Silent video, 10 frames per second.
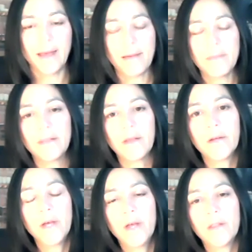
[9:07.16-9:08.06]
Yeah. I mean,
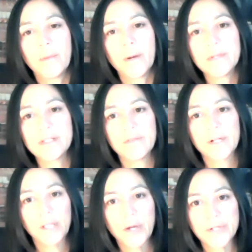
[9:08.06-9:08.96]
the purpose of a
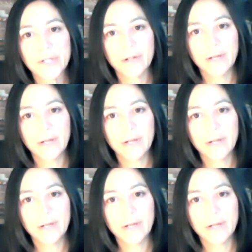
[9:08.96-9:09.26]
closure